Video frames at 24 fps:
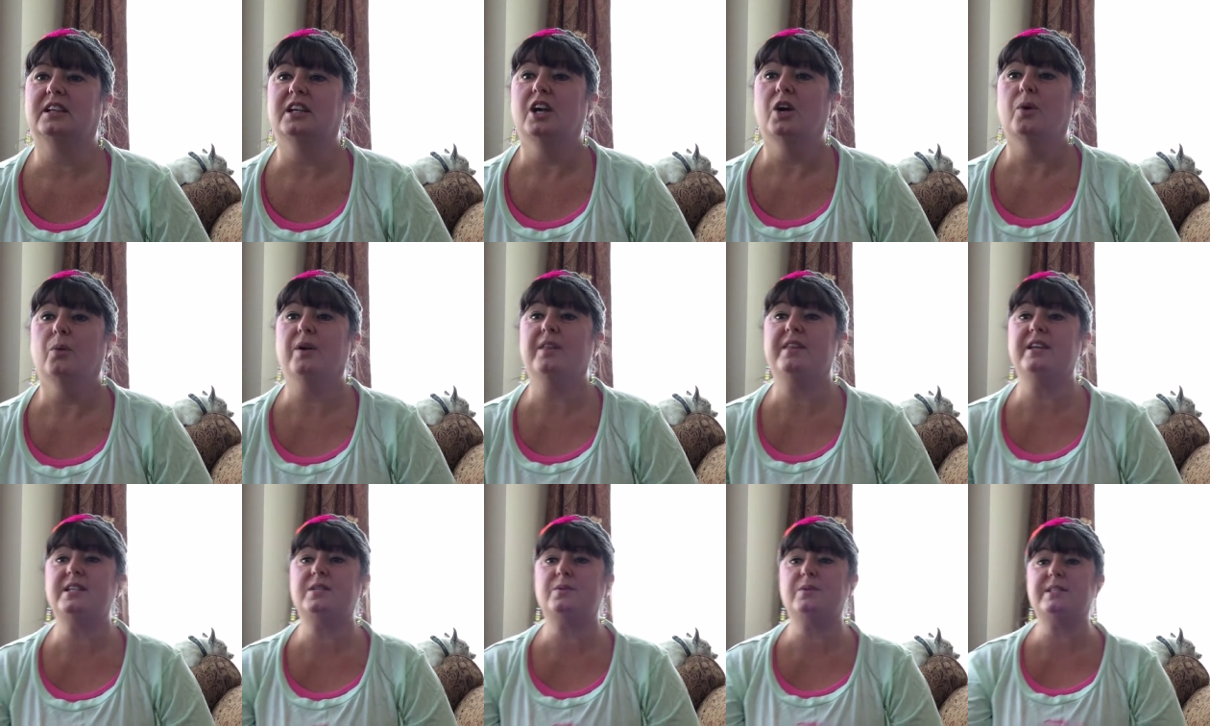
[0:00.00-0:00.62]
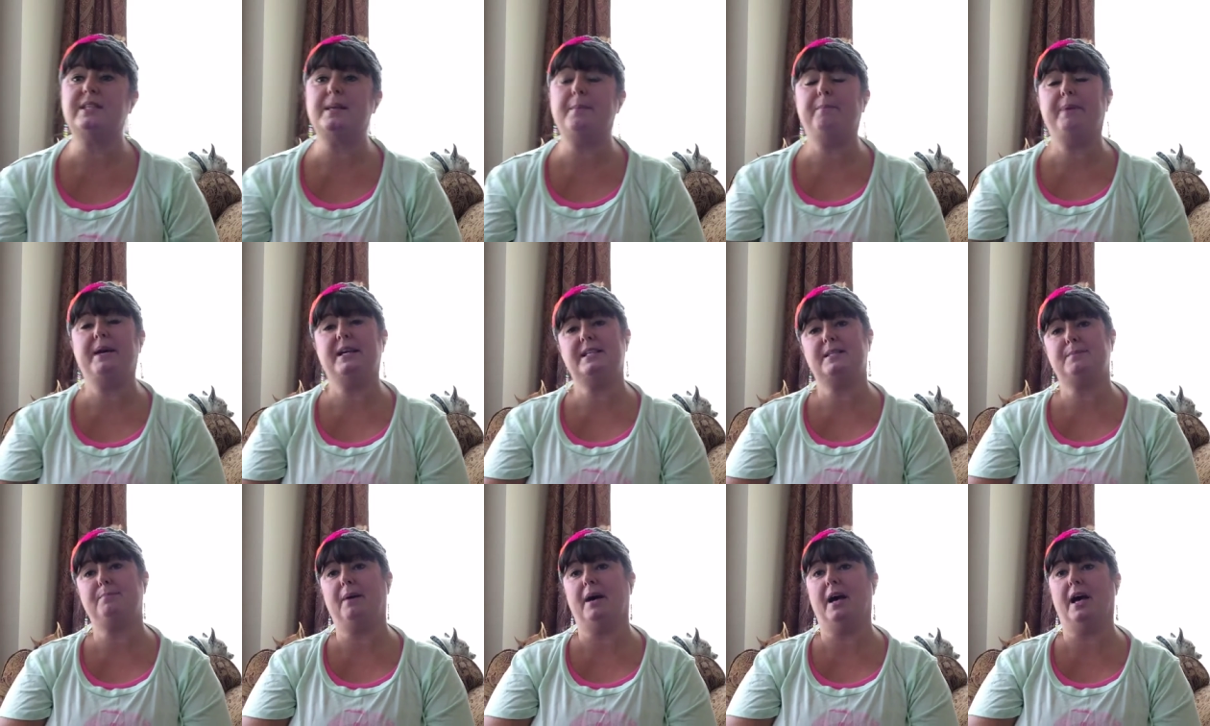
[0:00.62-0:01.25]
well, this was a
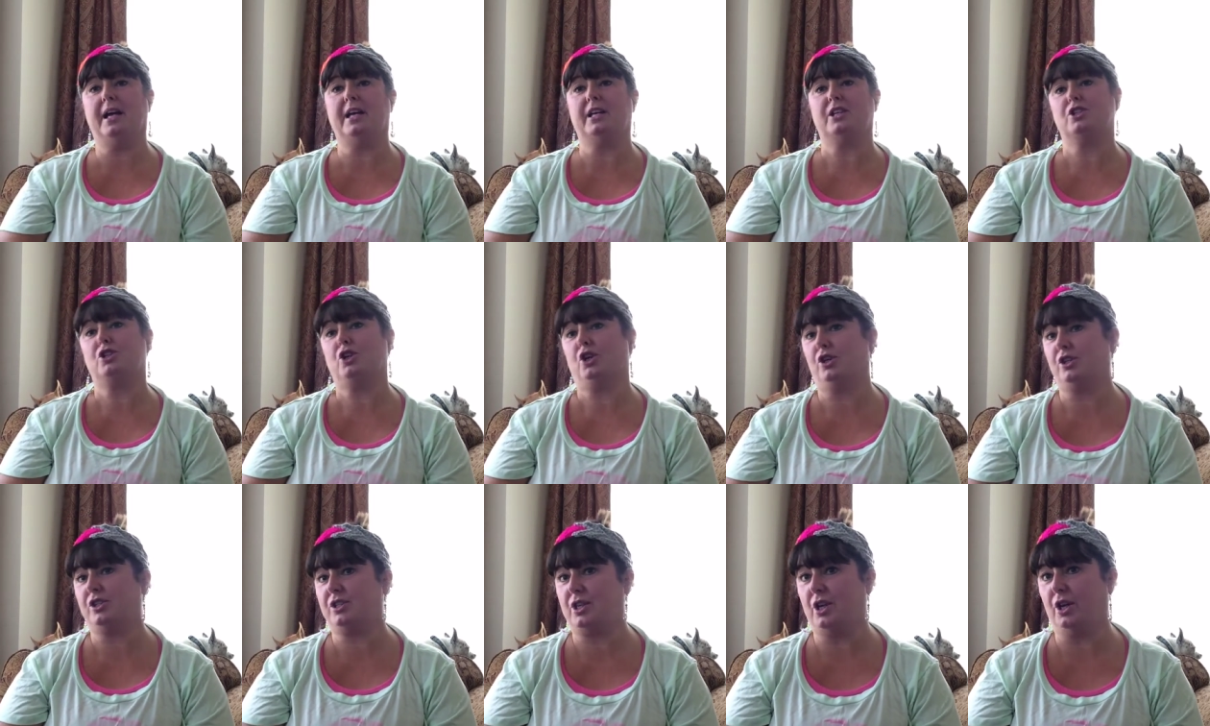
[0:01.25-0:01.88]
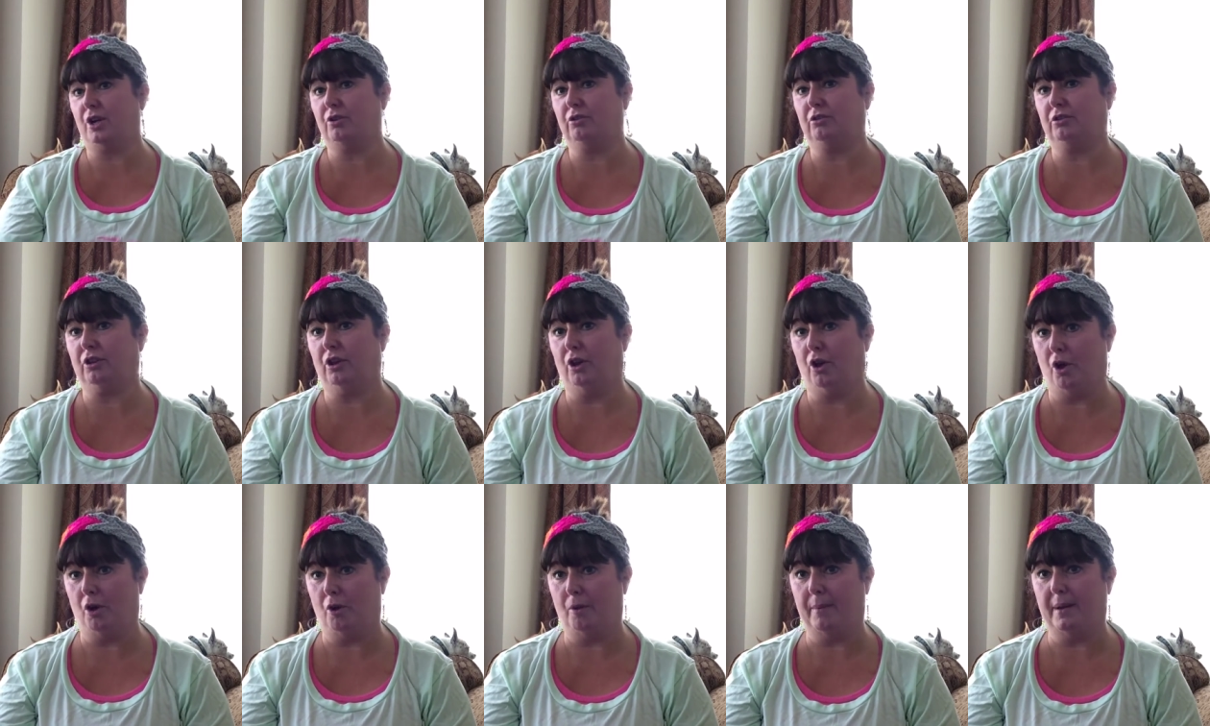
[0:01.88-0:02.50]
Best Buy in Tulsa,
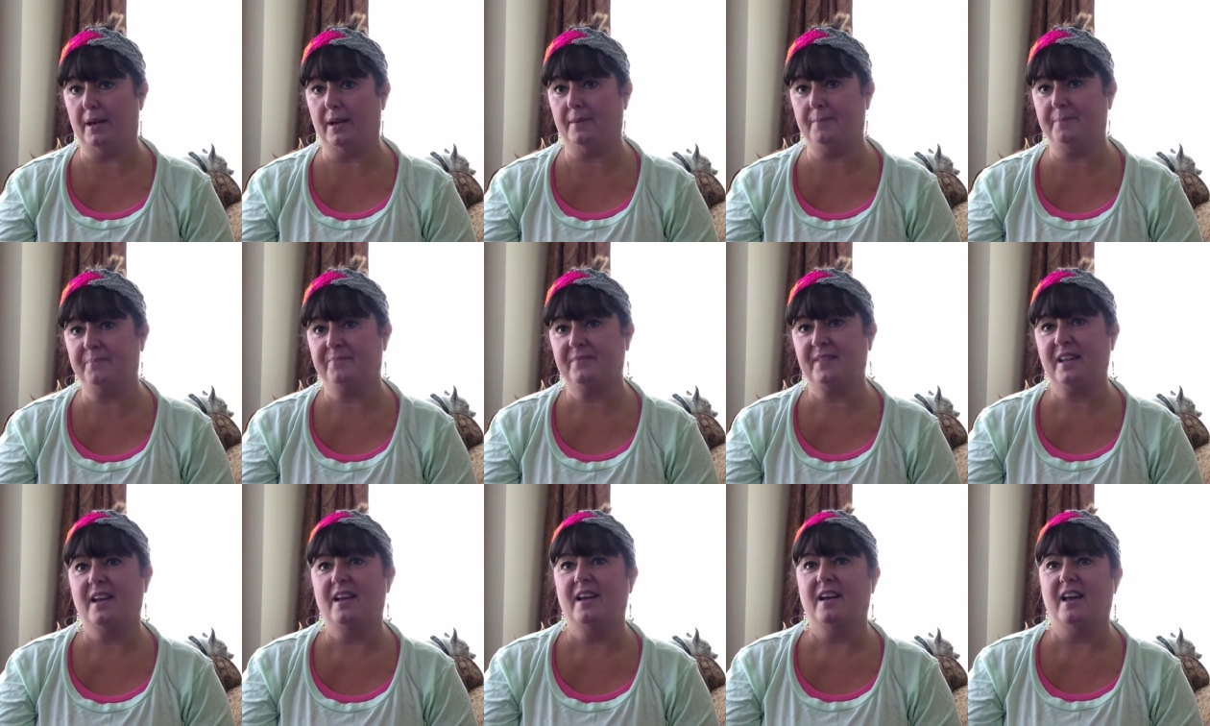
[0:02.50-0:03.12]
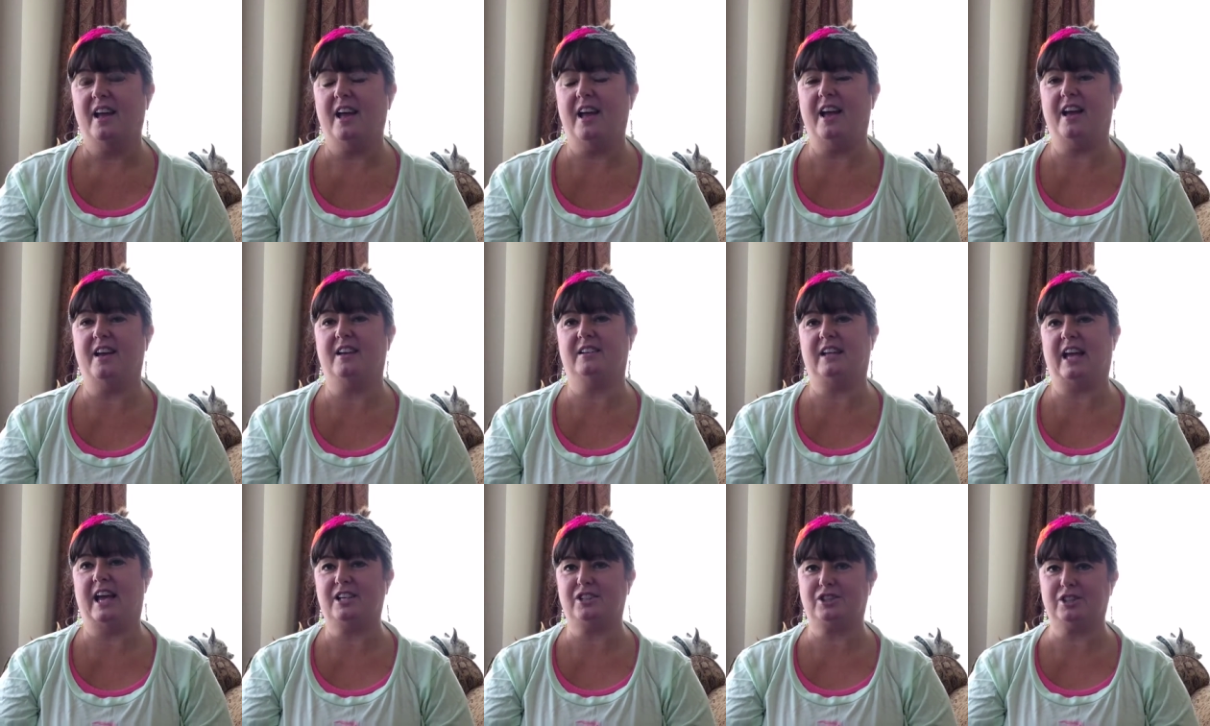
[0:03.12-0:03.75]
Oklahoma.
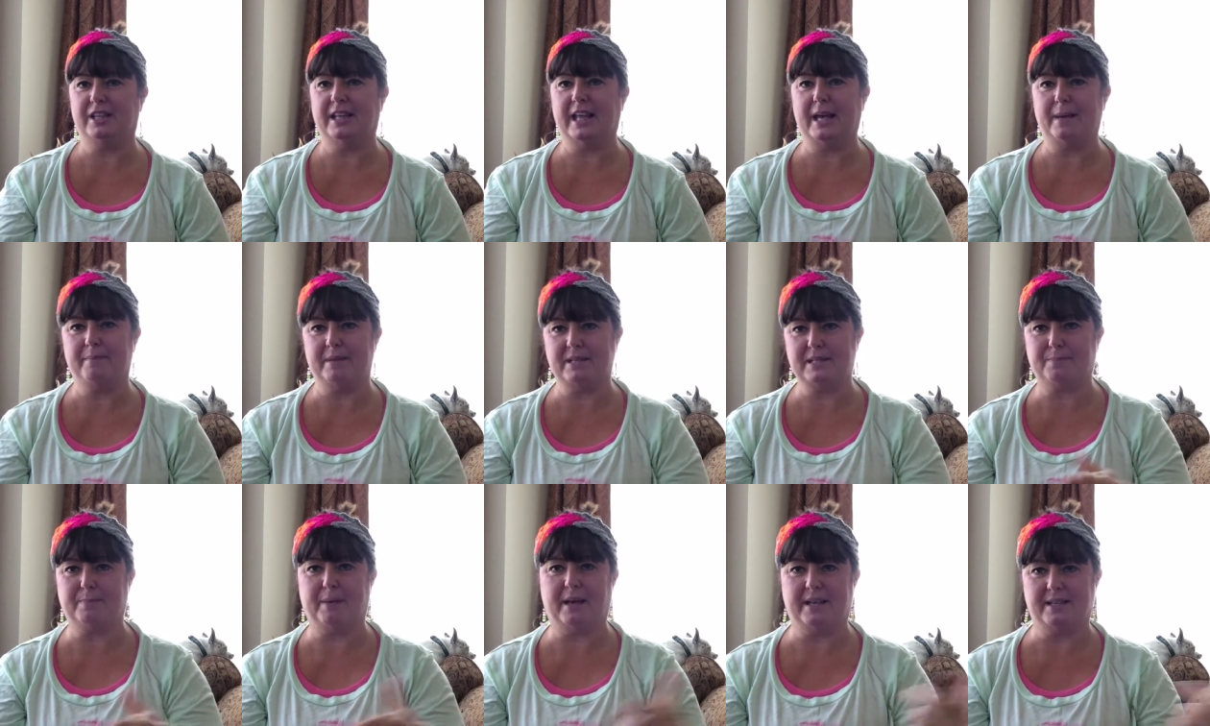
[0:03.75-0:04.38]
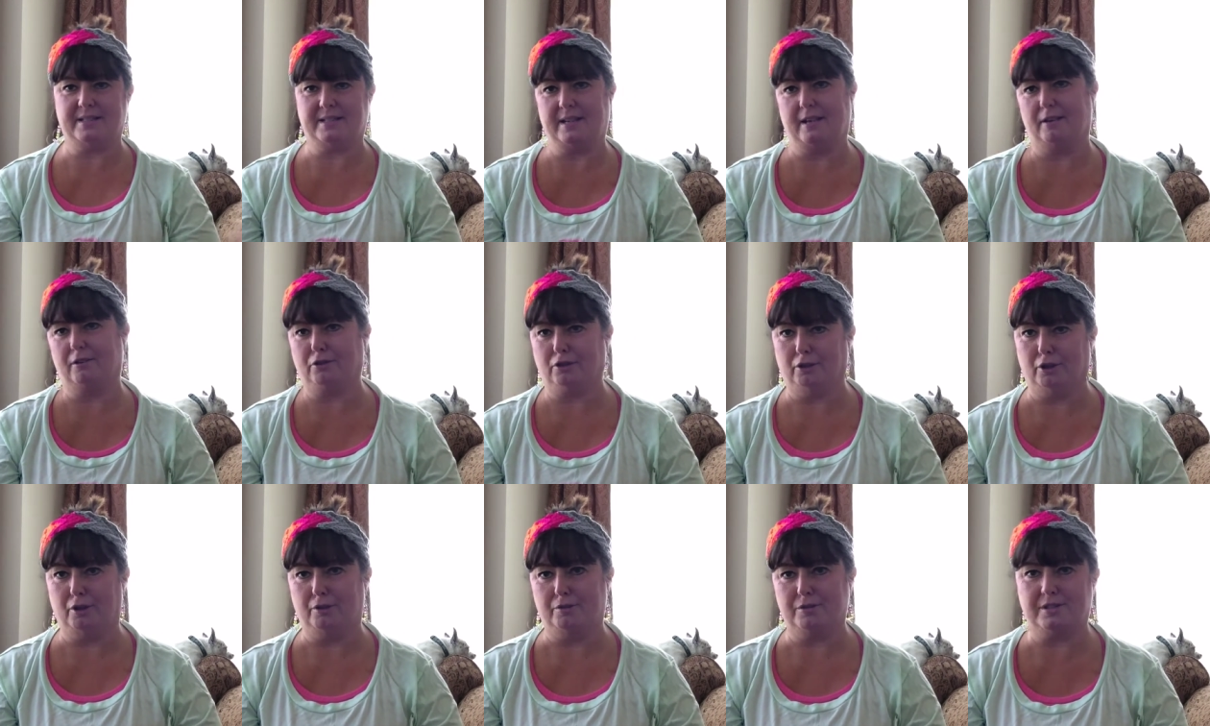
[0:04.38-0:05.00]
And actually, that Best Buy is now
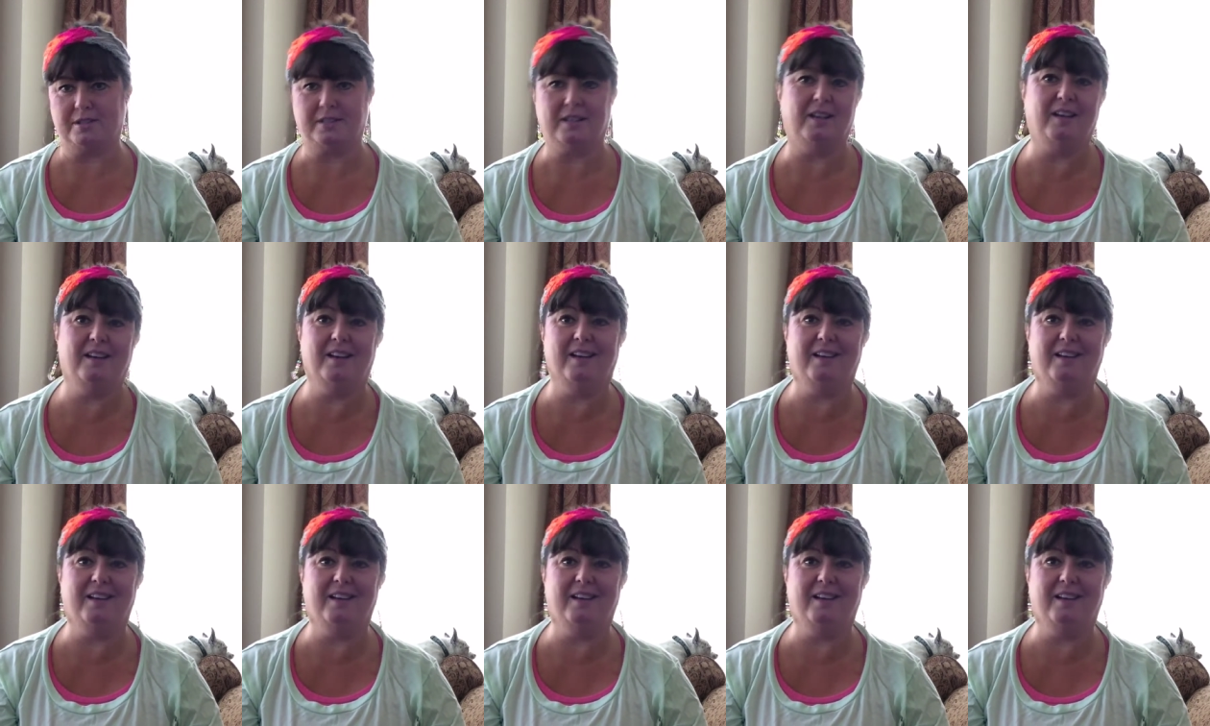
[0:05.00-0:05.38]
closed.